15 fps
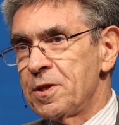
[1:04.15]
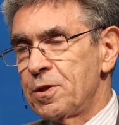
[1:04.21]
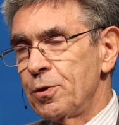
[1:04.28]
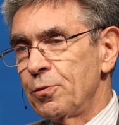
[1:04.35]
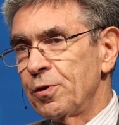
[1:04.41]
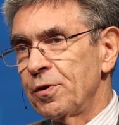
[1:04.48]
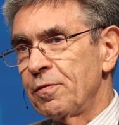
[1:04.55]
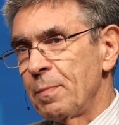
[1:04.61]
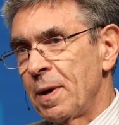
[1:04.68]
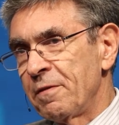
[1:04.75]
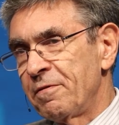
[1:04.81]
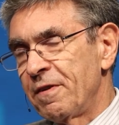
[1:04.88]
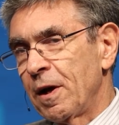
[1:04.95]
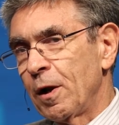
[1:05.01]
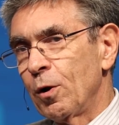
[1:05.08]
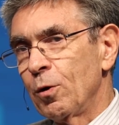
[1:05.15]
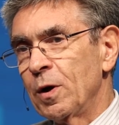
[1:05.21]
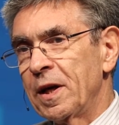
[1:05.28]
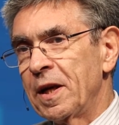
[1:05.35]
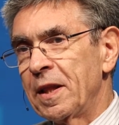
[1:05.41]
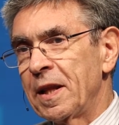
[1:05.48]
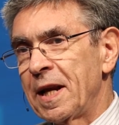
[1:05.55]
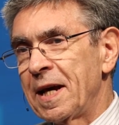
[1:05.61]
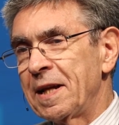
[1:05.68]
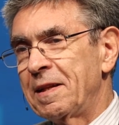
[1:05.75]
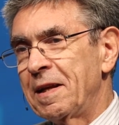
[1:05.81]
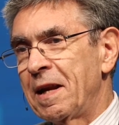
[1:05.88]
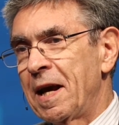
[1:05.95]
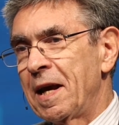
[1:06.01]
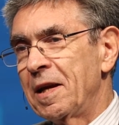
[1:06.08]
student, my fellow in the
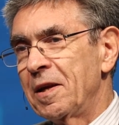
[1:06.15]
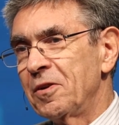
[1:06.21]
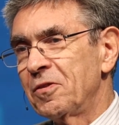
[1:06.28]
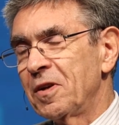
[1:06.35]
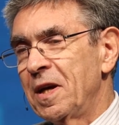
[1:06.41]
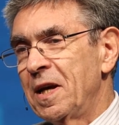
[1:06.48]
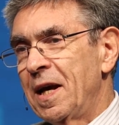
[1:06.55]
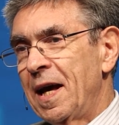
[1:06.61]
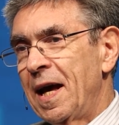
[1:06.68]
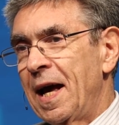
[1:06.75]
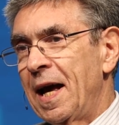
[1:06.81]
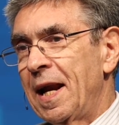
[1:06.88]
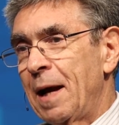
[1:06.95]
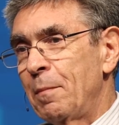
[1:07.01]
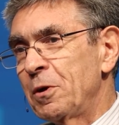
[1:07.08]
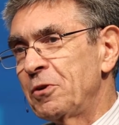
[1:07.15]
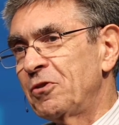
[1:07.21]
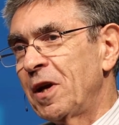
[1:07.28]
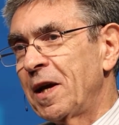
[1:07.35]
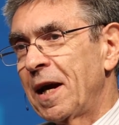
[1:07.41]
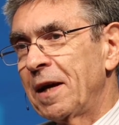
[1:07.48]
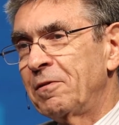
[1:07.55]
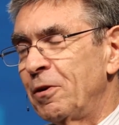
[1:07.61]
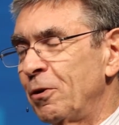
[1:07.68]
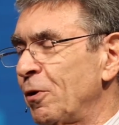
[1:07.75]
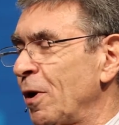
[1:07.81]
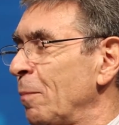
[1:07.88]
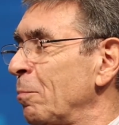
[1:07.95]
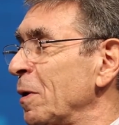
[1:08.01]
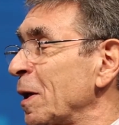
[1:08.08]
1980s. And I must say I teared
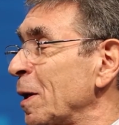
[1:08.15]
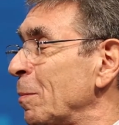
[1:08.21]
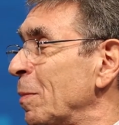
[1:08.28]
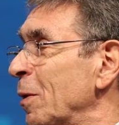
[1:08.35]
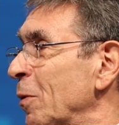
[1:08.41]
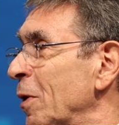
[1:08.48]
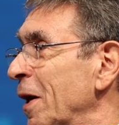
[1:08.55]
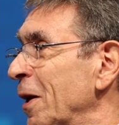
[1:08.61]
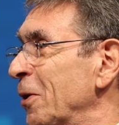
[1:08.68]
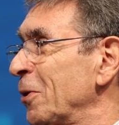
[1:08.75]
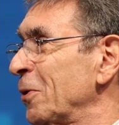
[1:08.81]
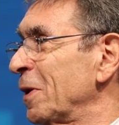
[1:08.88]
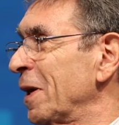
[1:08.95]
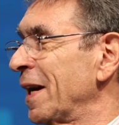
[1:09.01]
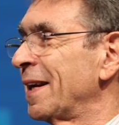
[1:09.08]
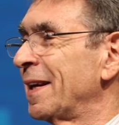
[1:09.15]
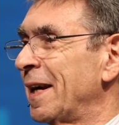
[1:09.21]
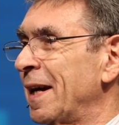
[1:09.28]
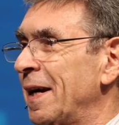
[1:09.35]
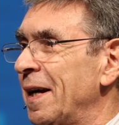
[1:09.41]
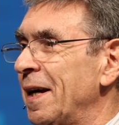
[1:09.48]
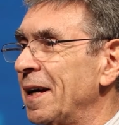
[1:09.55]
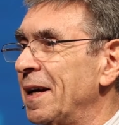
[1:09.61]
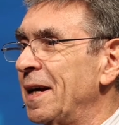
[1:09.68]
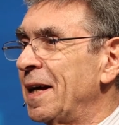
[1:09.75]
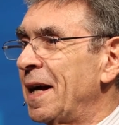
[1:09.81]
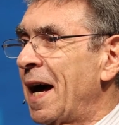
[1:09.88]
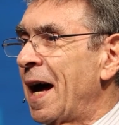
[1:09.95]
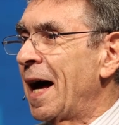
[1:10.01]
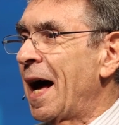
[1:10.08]
up a little bit when I heard that. Uh,
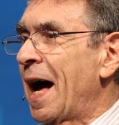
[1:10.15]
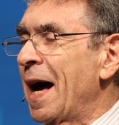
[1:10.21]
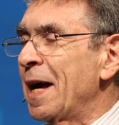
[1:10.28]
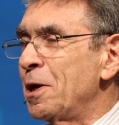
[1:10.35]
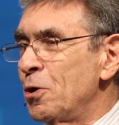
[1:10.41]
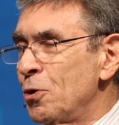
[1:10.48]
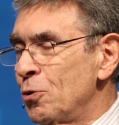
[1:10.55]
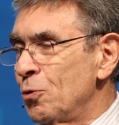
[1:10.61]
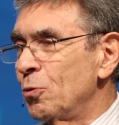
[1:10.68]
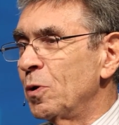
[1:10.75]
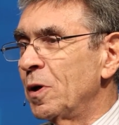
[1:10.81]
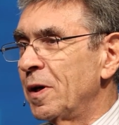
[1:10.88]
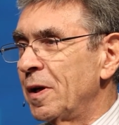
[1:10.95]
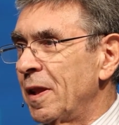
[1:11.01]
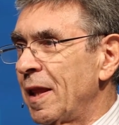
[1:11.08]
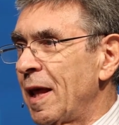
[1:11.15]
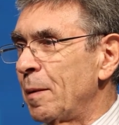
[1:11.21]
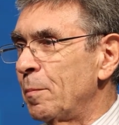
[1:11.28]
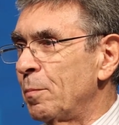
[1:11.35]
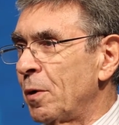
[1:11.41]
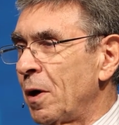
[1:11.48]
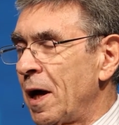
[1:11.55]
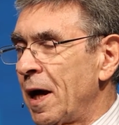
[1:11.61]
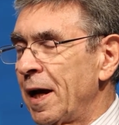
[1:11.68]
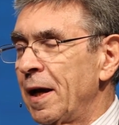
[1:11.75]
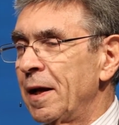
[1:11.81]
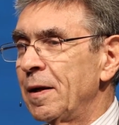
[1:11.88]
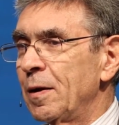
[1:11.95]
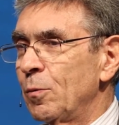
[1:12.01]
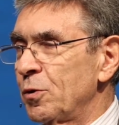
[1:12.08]
I, I knew that
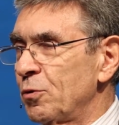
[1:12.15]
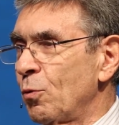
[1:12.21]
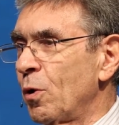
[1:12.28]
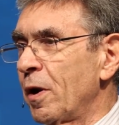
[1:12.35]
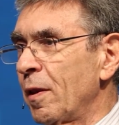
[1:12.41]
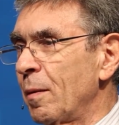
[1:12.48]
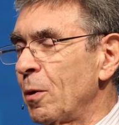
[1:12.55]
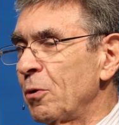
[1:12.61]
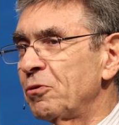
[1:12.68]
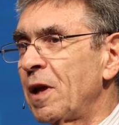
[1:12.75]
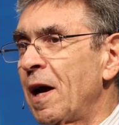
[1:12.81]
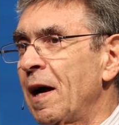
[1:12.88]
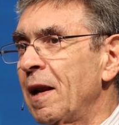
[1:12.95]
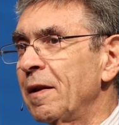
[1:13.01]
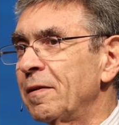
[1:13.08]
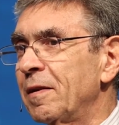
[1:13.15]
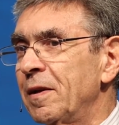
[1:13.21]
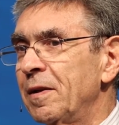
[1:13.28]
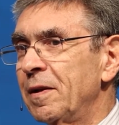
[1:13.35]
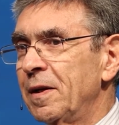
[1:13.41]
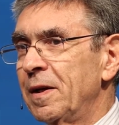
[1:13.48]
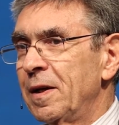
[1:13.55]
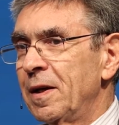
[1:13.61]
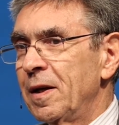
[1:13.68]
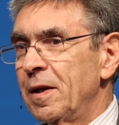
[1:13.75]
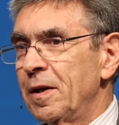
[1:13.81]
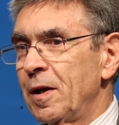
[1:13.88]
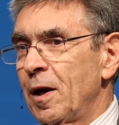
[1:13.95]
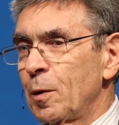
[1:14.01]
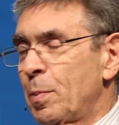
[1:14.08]
Brian was one of the most talented uh,
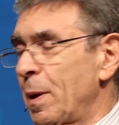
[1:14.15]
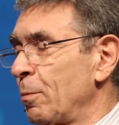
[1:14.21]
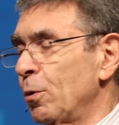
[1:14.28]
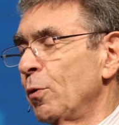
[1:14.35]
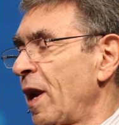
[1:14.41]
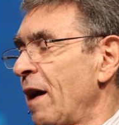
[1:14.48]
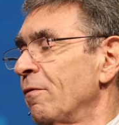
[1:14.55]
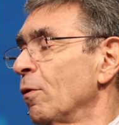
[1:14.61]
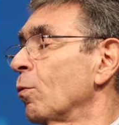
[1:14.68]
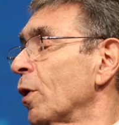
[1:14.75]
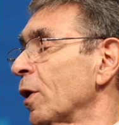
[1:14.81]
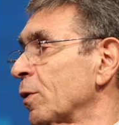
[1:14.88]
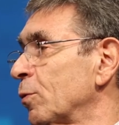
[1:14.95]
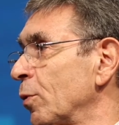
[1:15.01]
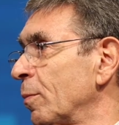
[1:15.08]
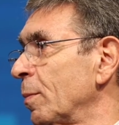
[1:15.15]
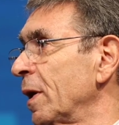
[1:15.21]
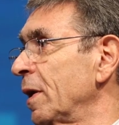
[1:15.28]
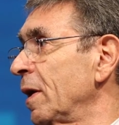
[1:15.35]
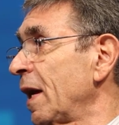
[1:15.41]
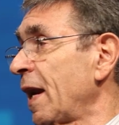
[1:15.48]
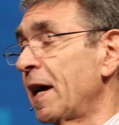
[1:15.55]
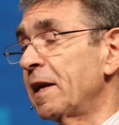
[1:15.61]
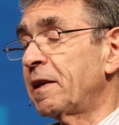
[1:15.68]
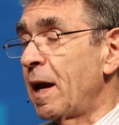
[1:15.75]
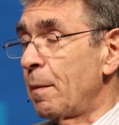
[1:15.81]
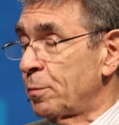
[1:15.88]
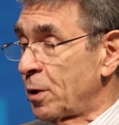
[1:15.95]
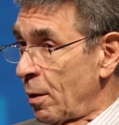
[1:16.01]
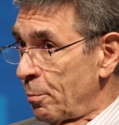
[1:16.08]
young people who had ever worked with me, and I had
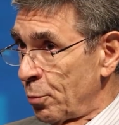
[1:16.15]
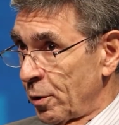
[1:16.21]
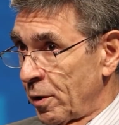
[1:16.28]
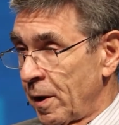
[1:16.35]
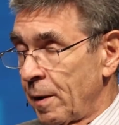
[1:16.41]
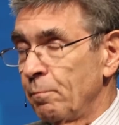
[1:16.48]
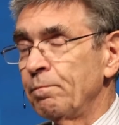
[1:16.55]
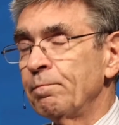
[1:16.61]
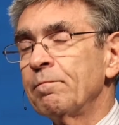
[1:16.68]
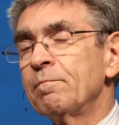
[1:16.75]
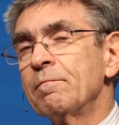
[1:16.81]
kept up with him